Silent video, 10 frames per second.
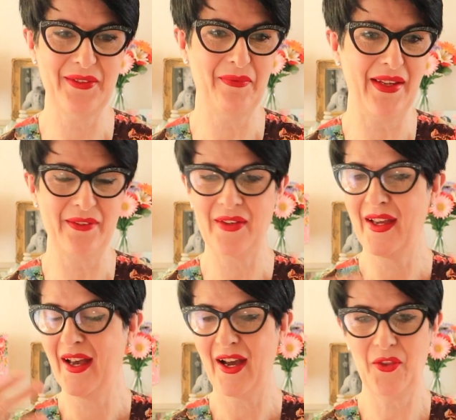of me of
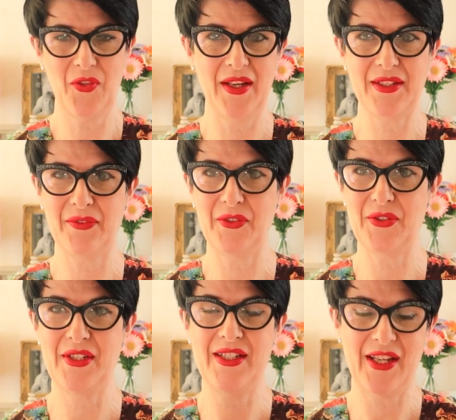other things I've got
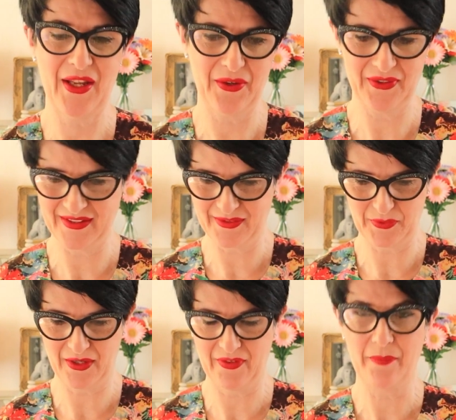to do and
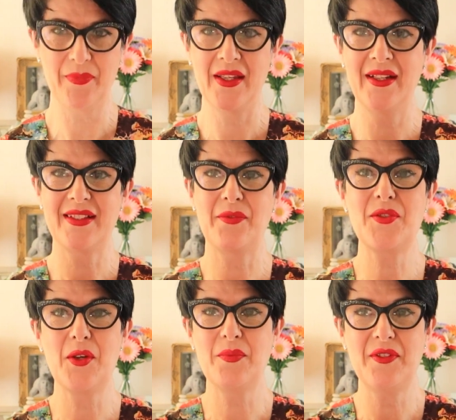whatever. So I've
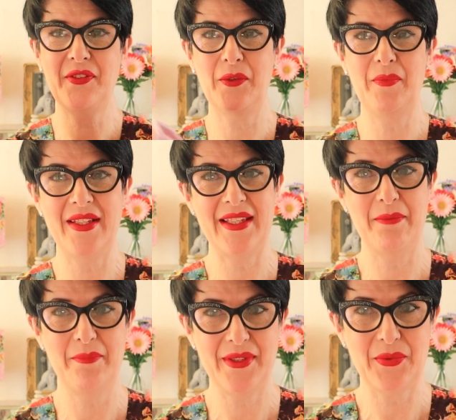stopped to film this
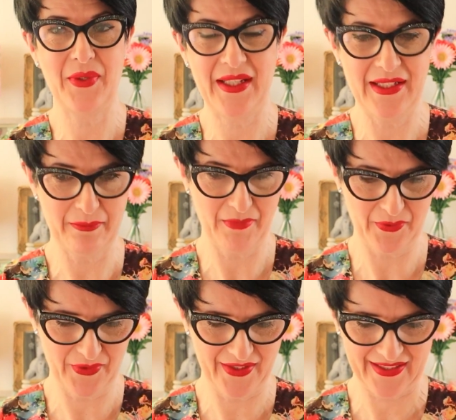in between my
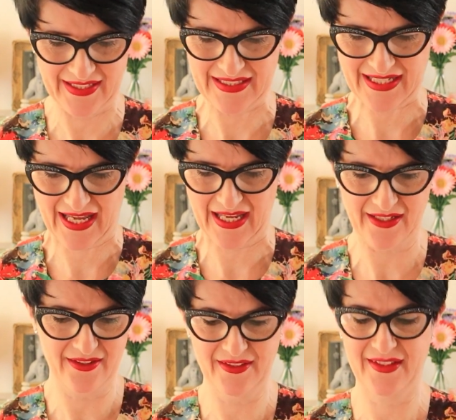working
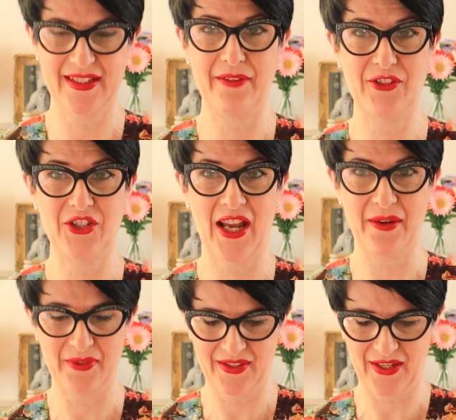day, just to have a
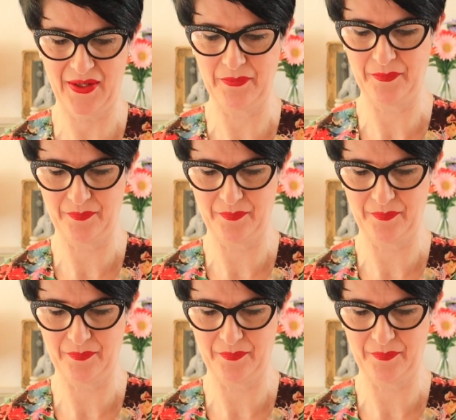chat with you.